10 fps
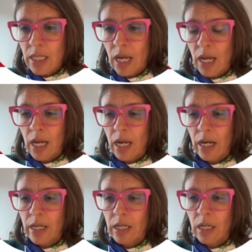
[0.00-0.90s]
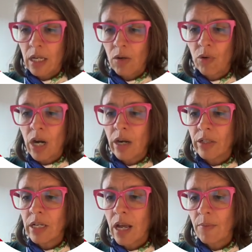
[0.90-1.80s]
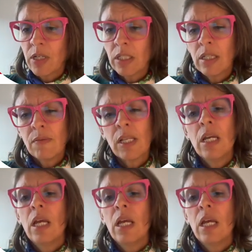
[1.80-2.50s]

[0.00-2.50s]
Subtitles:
that regarding adjectives,